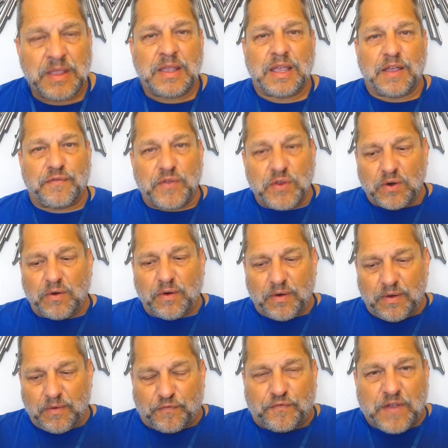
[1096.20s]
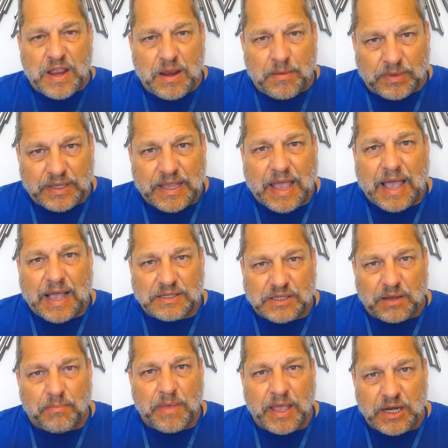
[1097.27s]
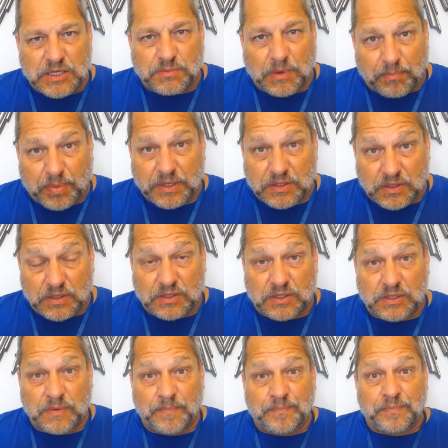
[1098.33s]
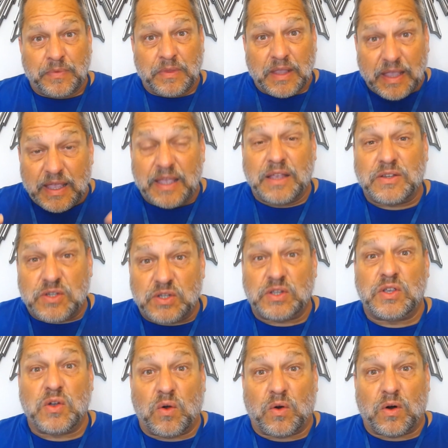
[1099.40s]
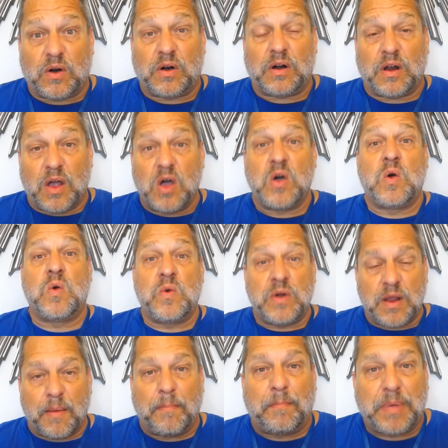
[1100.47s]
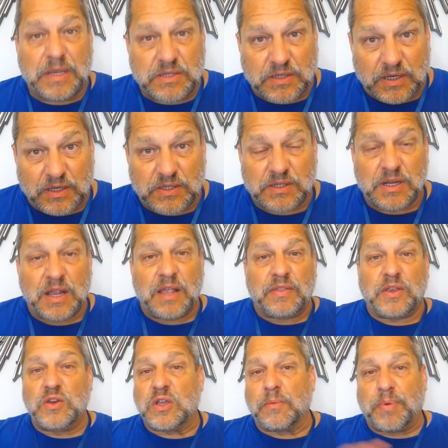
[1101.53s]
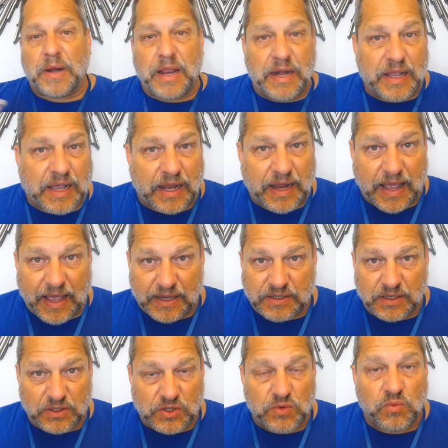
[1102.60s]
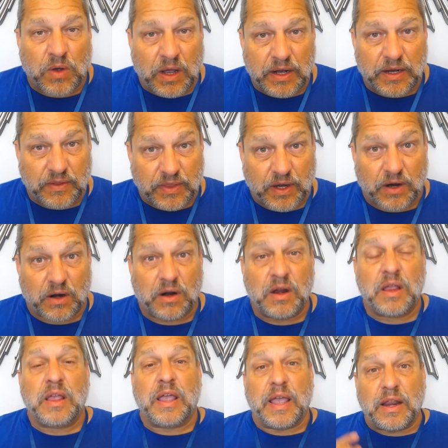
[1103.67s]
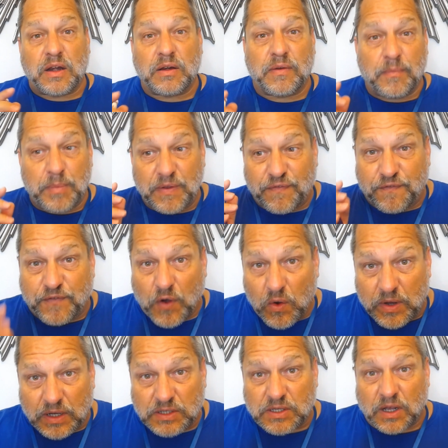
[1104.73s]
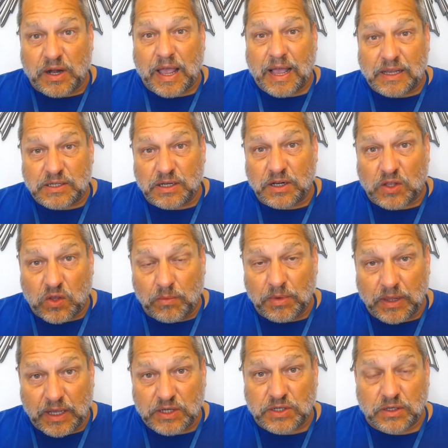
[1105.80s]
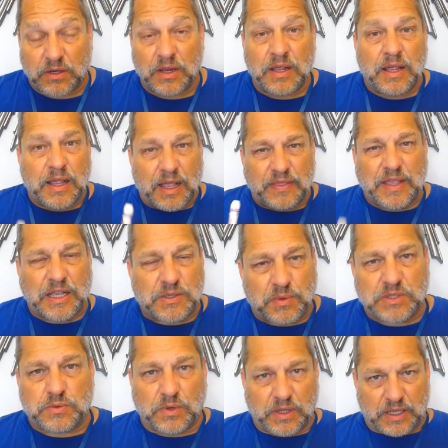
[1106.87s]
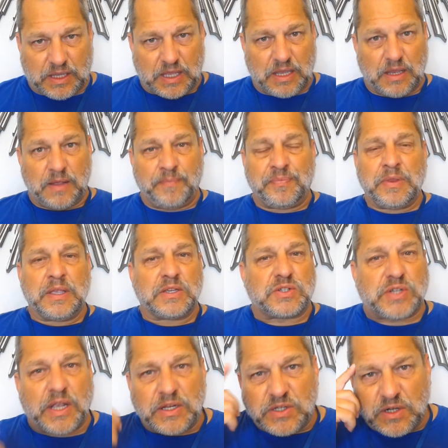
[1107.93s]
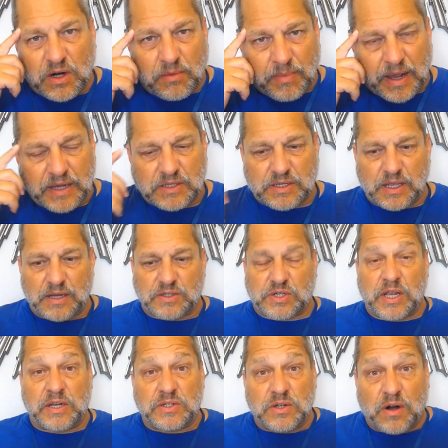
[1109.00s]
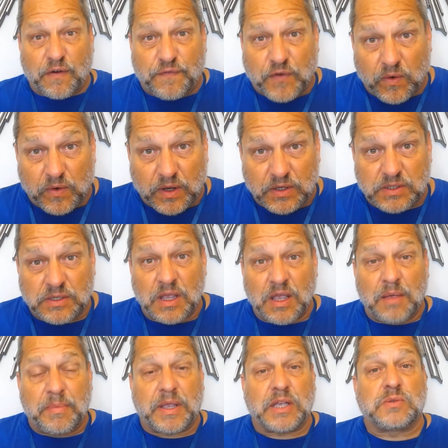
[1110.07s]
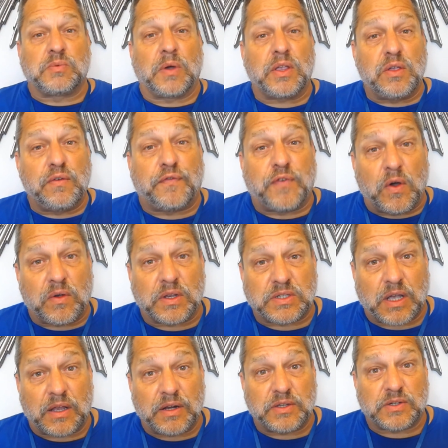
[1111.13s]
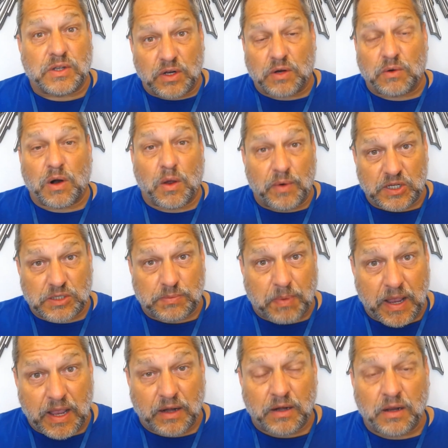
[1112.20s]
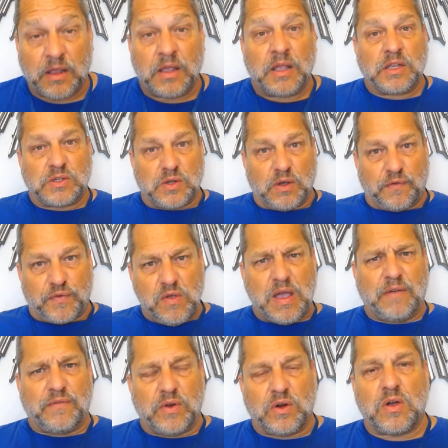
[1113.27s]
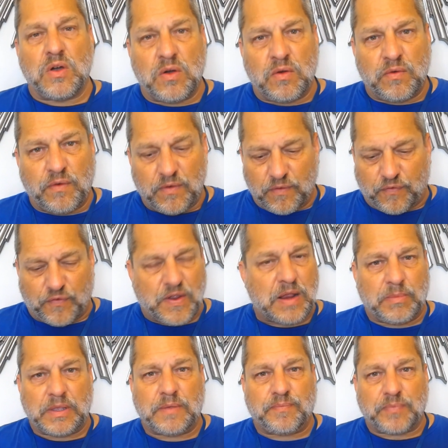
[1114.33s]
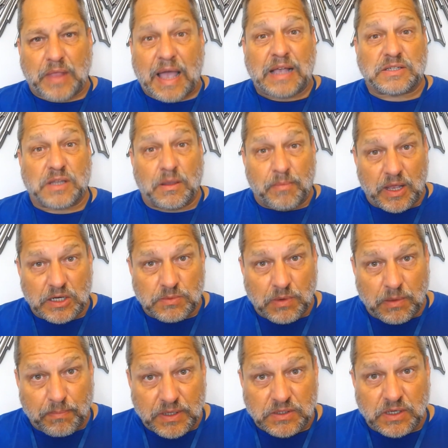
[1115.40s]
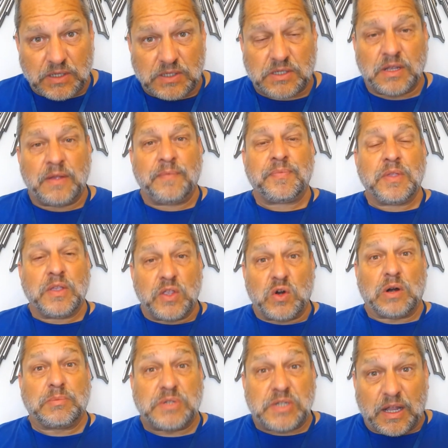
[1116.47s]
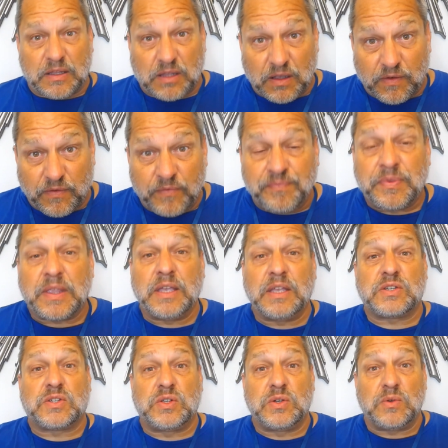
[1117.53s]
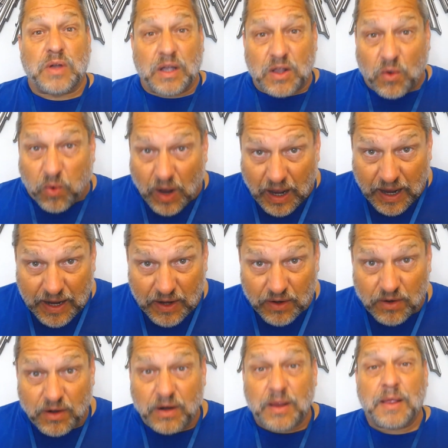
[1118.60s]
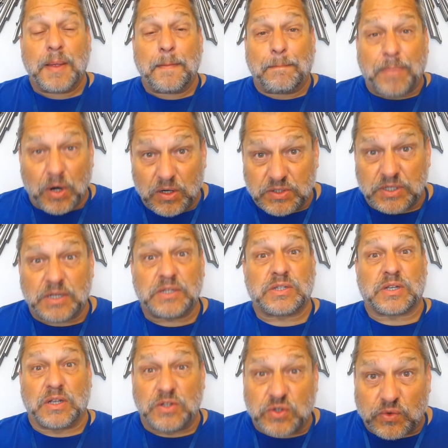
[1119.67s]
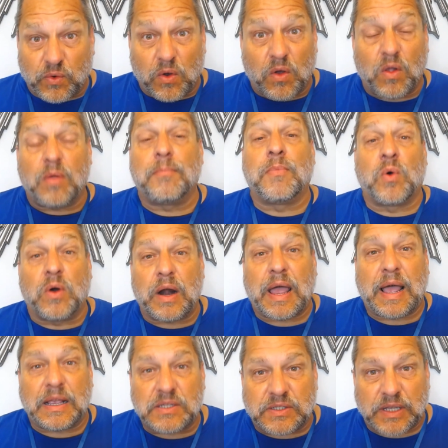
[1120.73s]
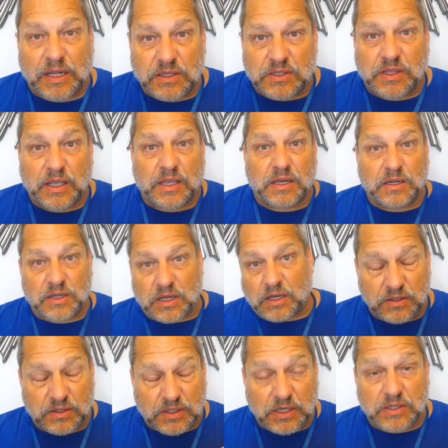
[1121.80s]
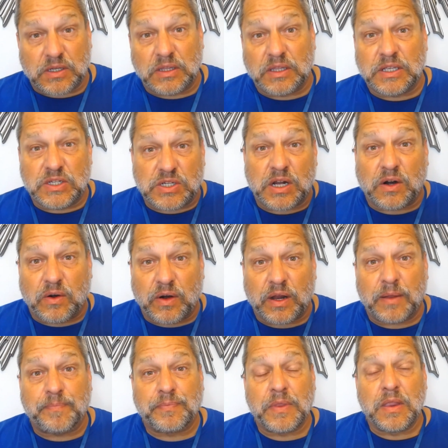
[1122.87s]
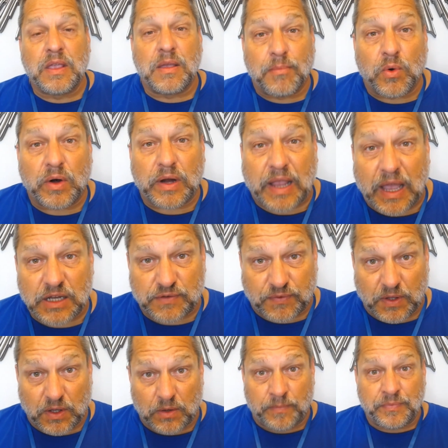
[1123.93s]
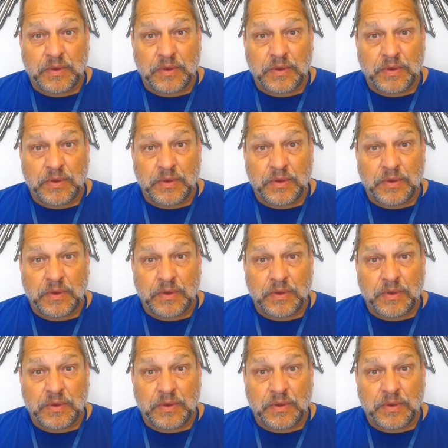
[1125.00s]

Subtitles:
If your family asset management business is your own business, then you can put any kind of assets you want in there and be focused on asset accumulation. And that's what's really key. It's changing our mindset, changing our focus, because what you focus on is going to grow and expand. So if you have your own family asset management business, your objective is to acquire, purchase, control more assets that can consistently generate more cash flow.